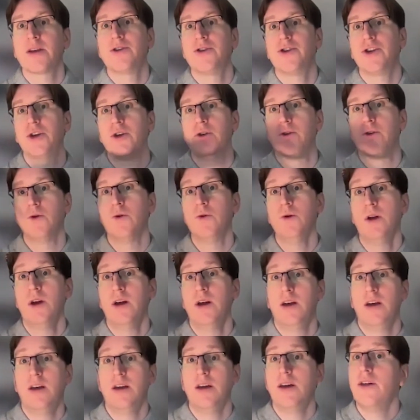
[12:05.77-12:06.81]
to
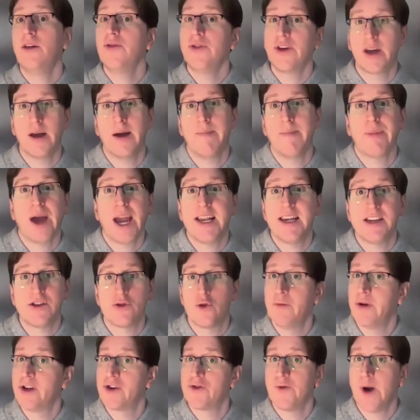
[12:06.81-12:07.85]
the campaign is
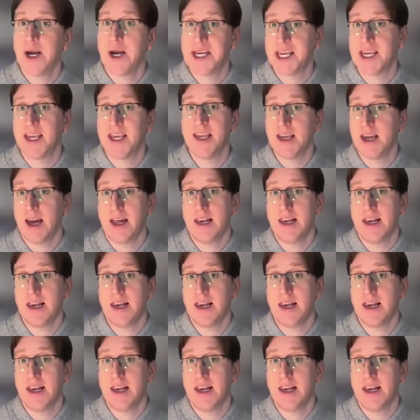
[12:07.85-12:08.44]
almost ready.